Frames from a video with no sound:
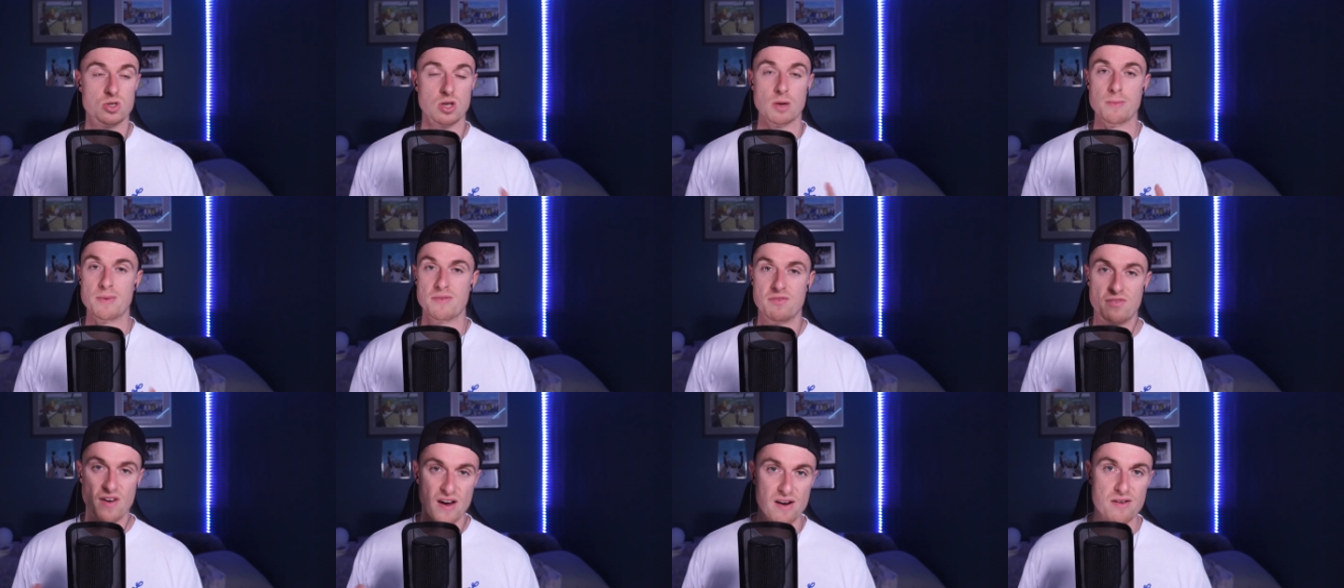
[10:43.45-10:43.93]
So
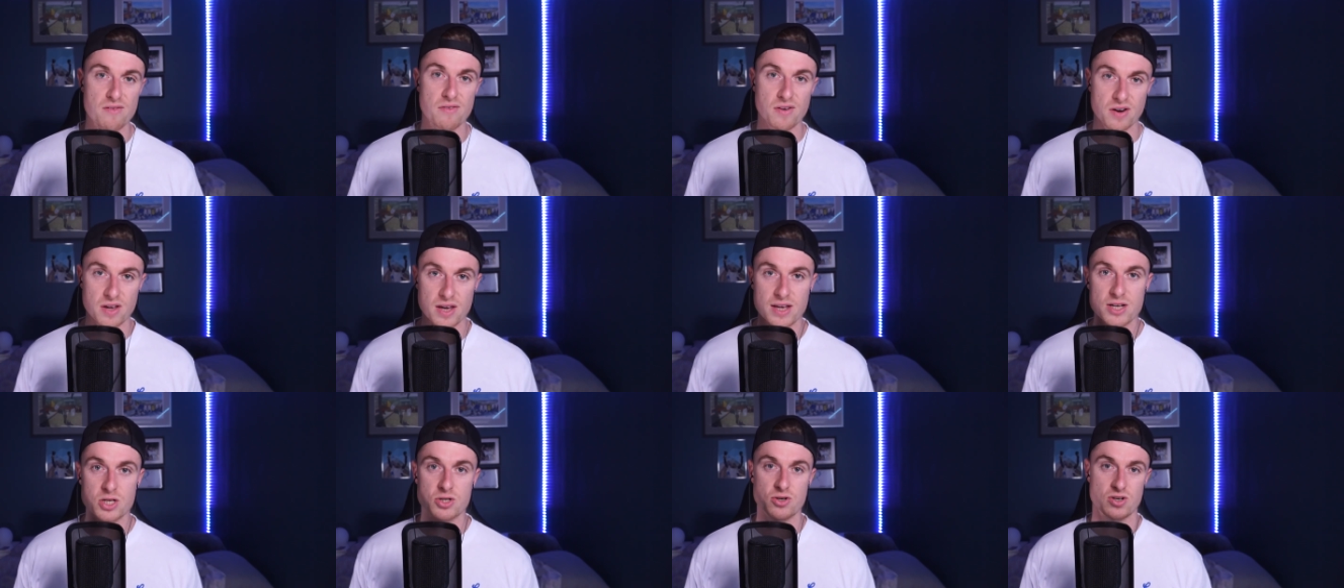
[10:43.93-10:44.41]
it's going to be
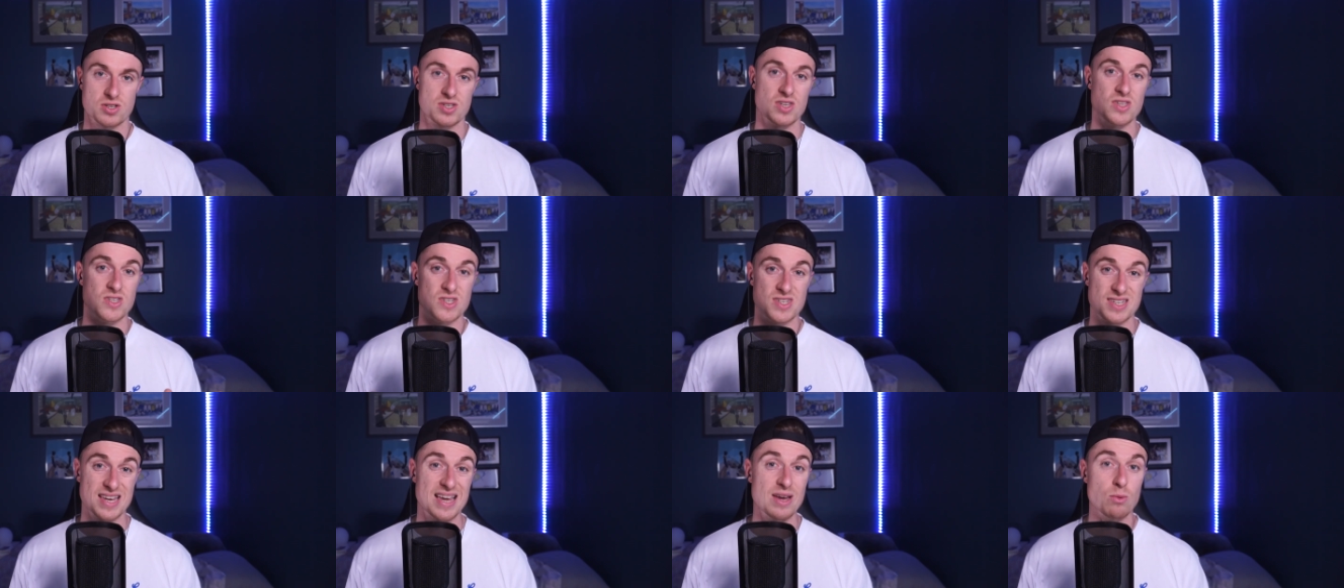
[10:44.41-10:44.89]
very, very
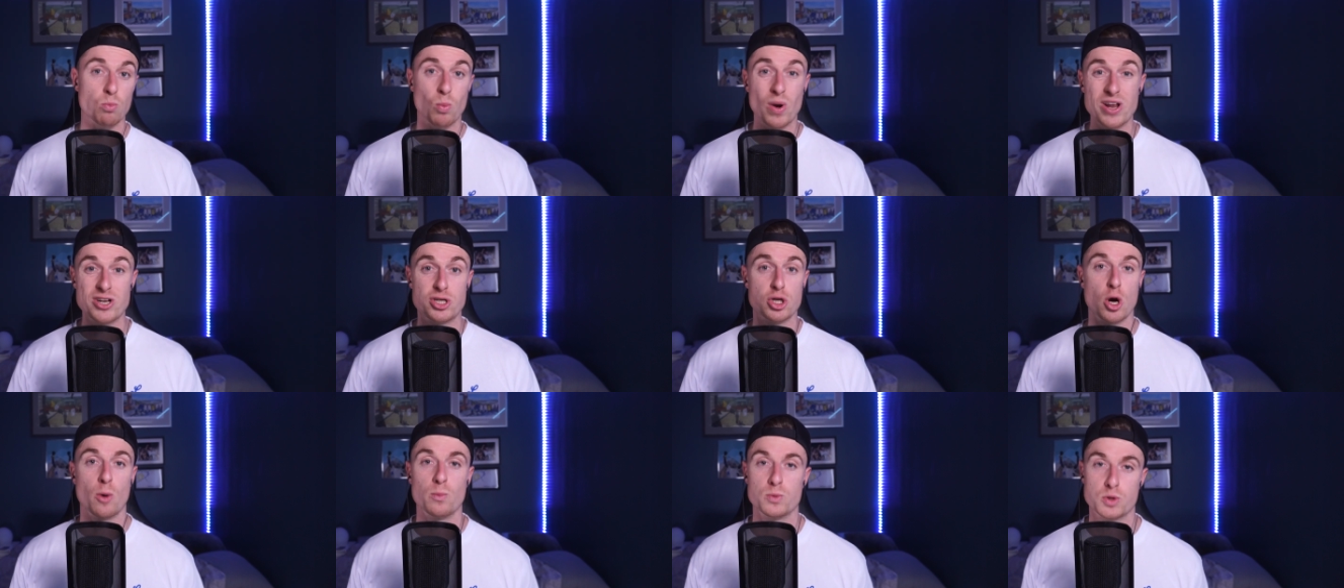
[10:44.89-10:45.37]
interesting to see
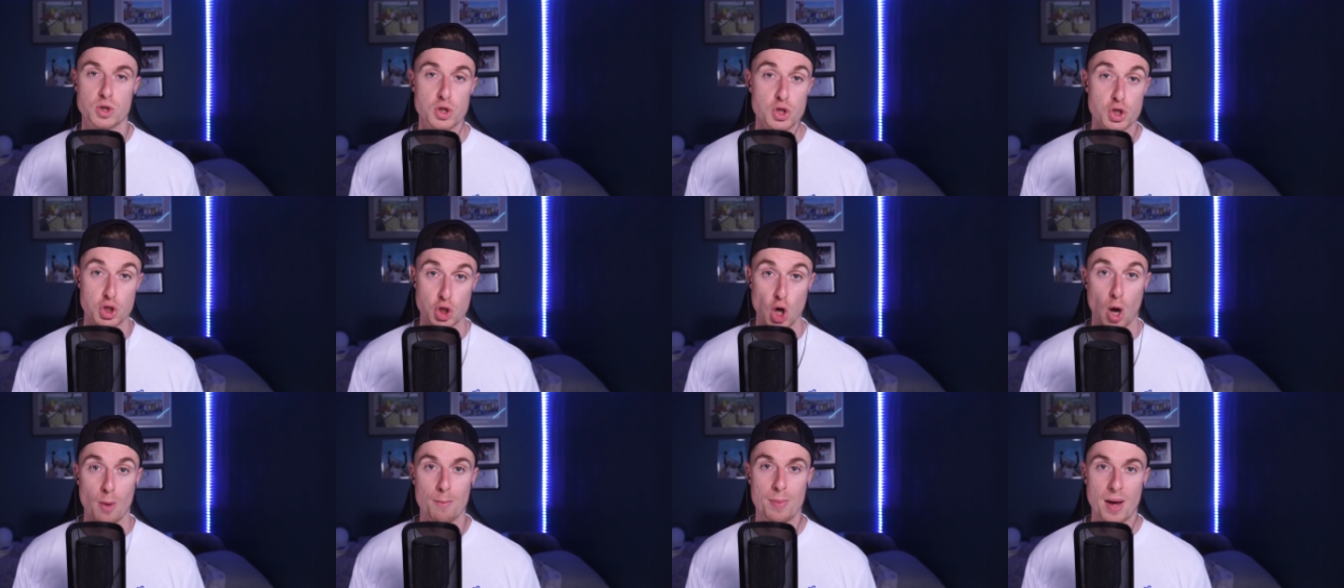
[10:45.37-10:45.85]
which
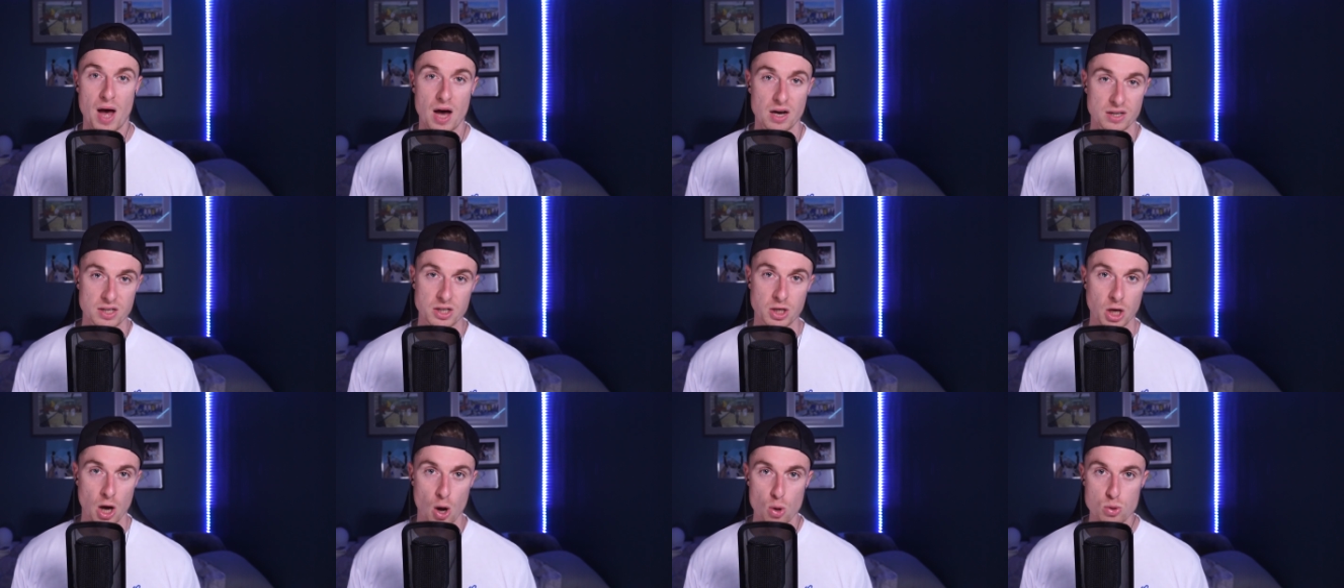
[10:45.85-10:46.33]
option Scott
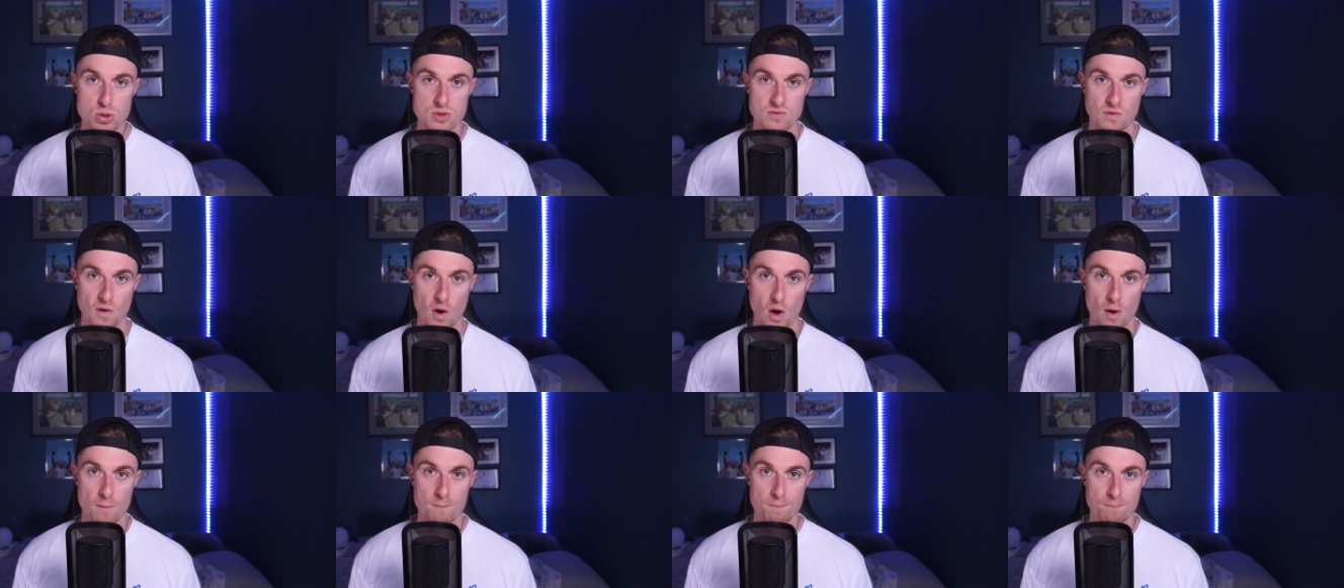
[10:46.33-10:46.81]
Parker
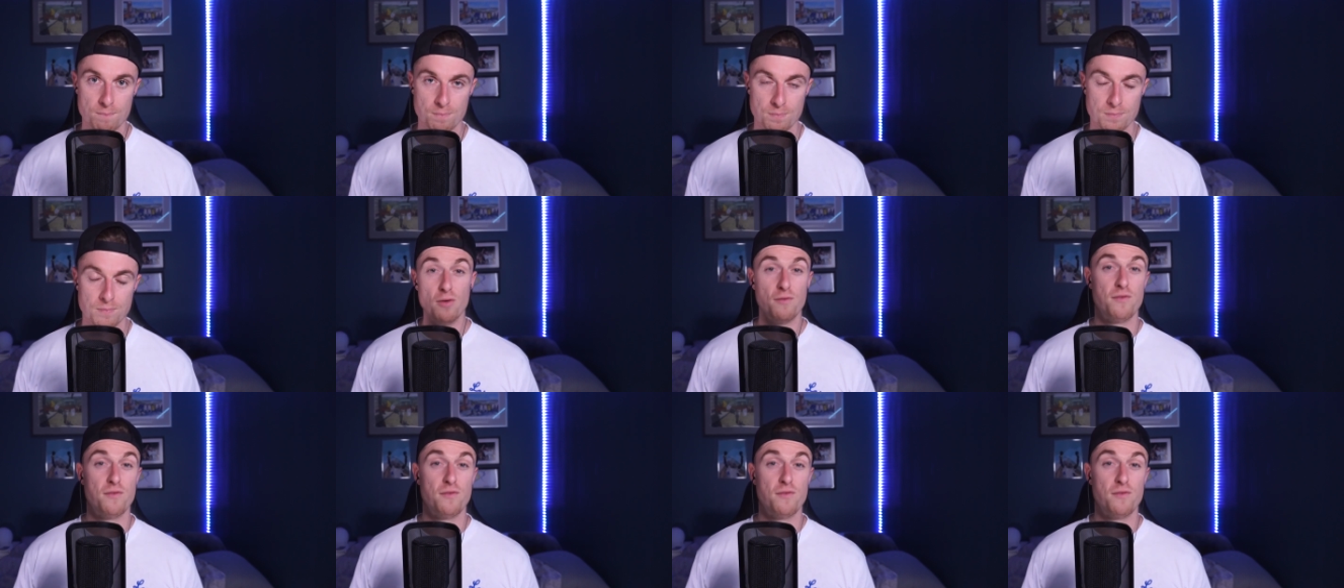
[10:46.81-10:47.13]
goes for.